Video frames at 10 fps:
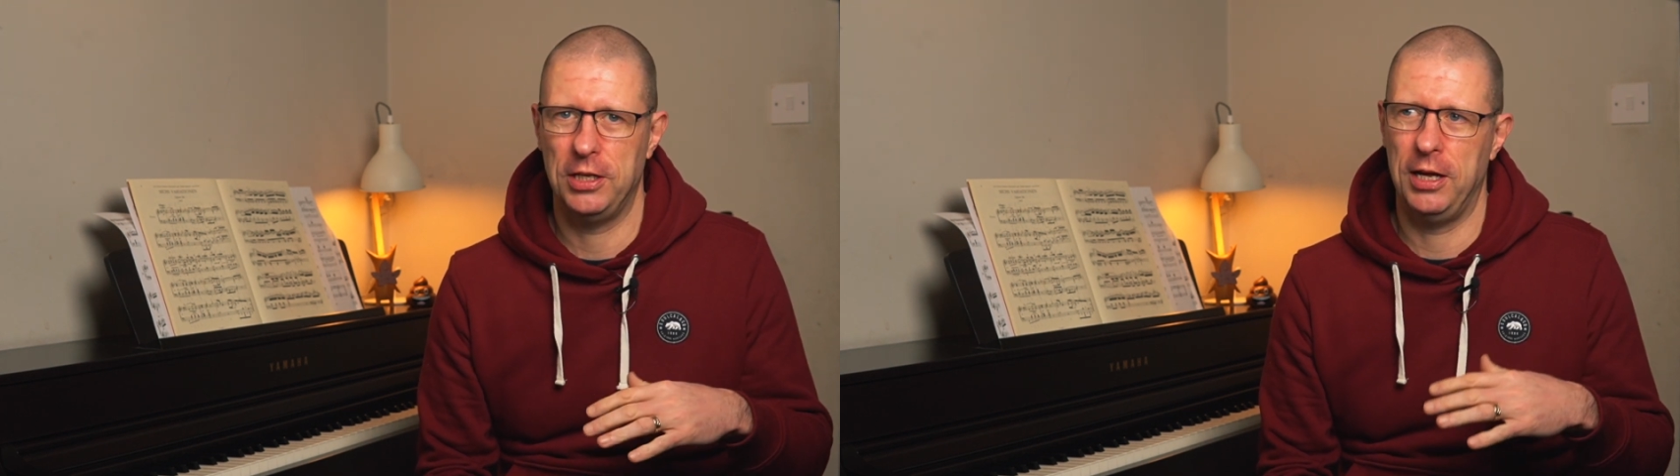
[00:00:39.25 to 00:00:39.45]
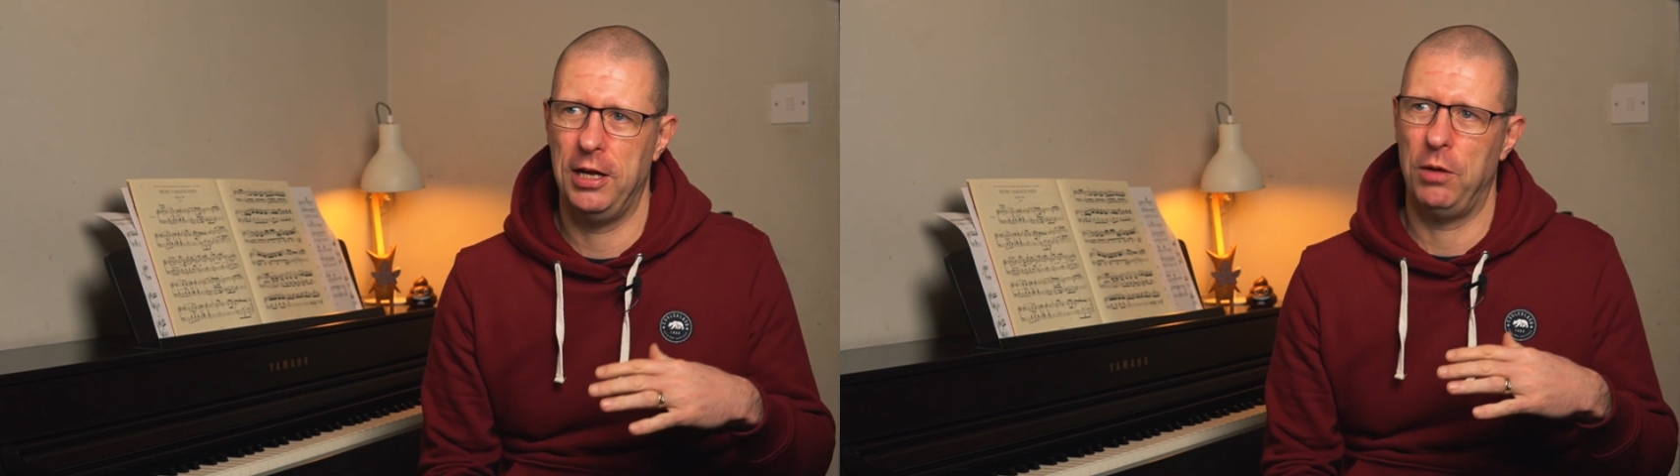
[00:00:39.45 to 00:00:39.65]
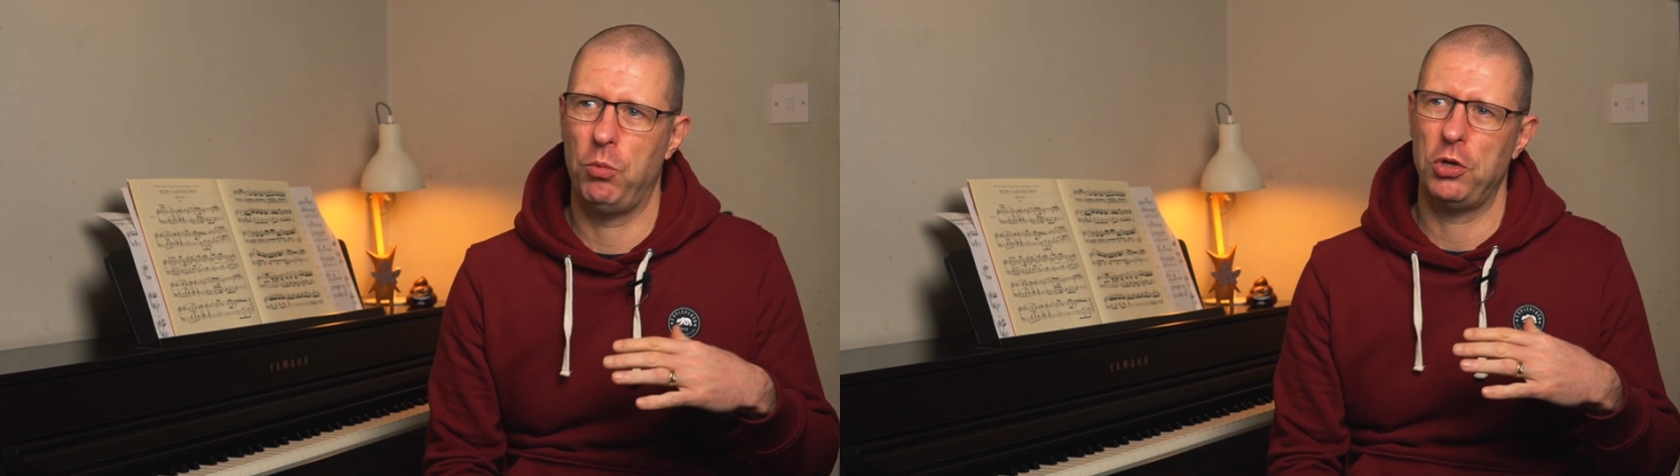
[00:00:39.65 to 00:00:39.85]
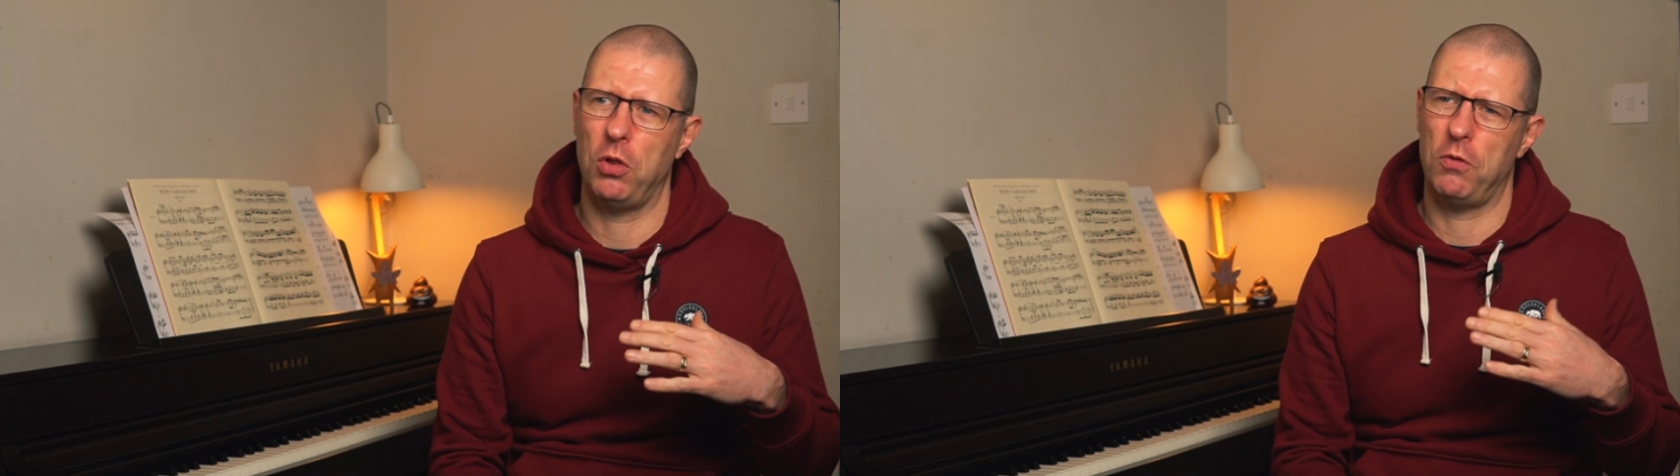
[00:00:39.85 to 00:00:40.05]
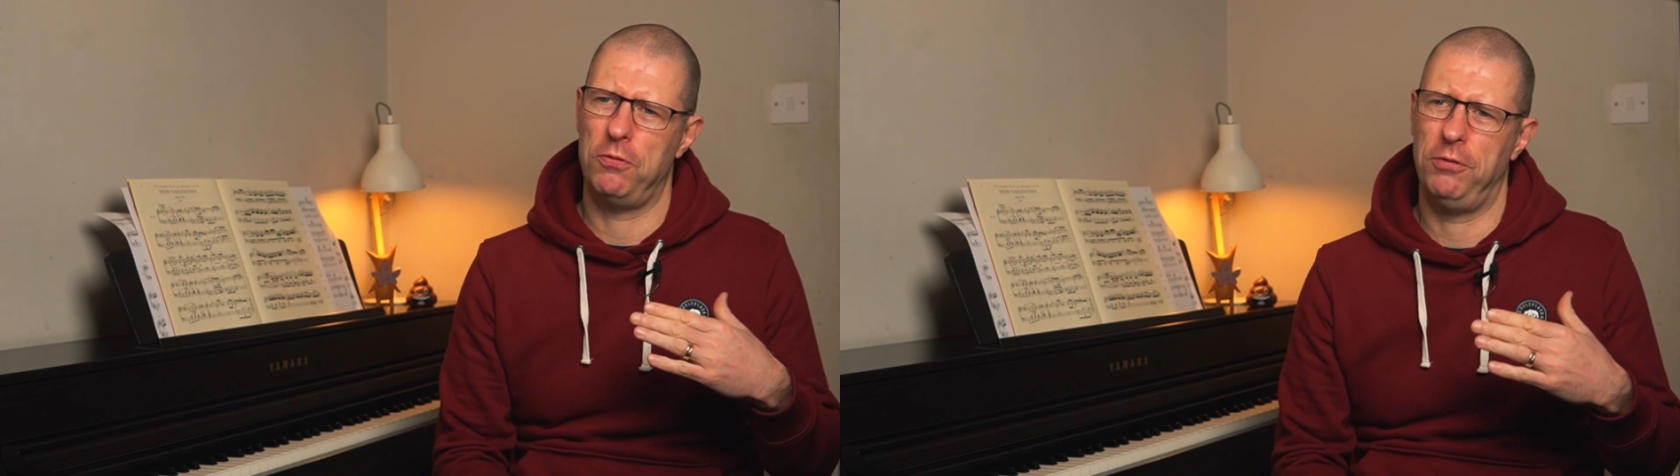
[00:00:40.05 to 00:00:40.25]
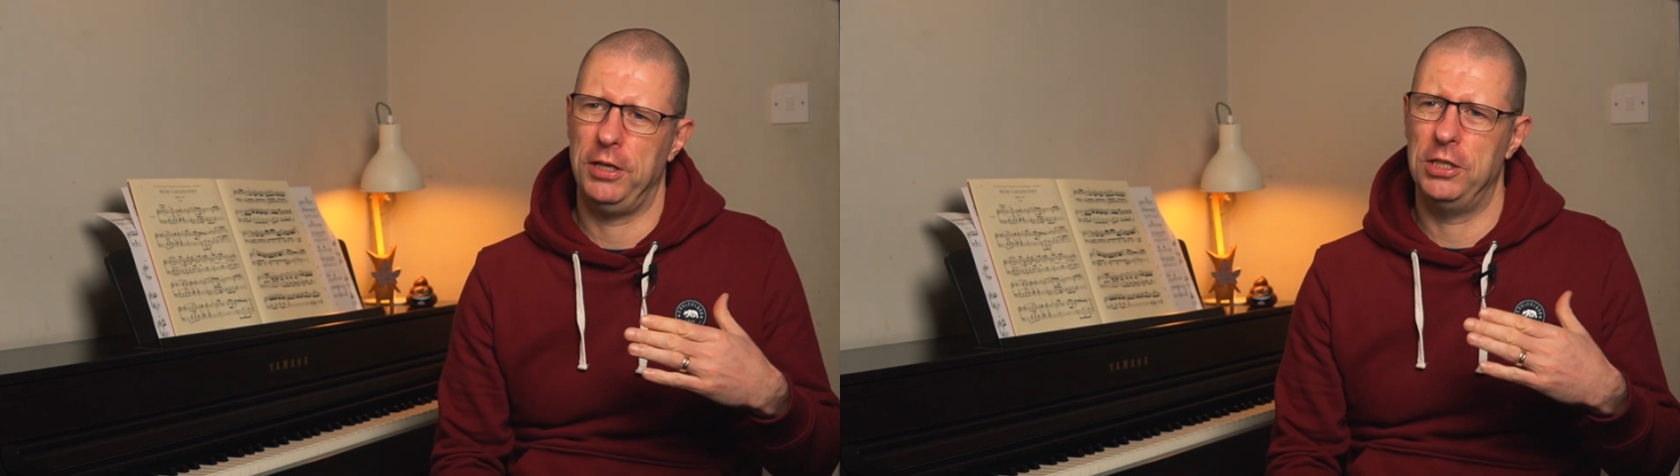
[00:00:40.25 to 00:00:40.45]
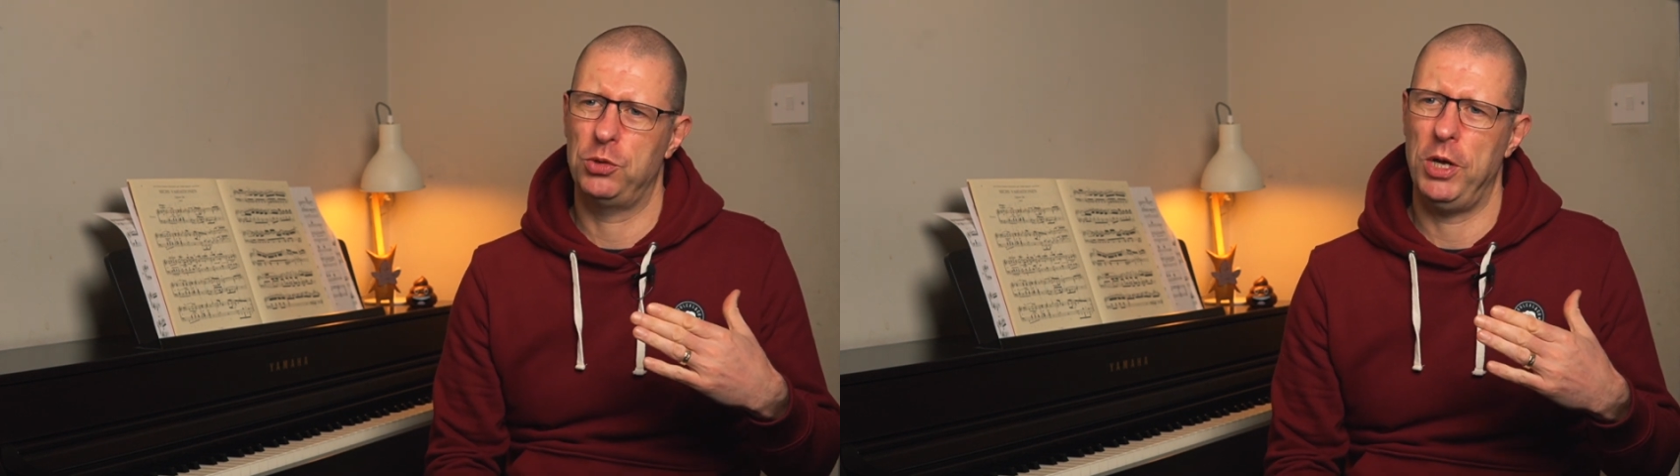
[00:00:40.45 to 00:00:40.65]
And what you'll often find is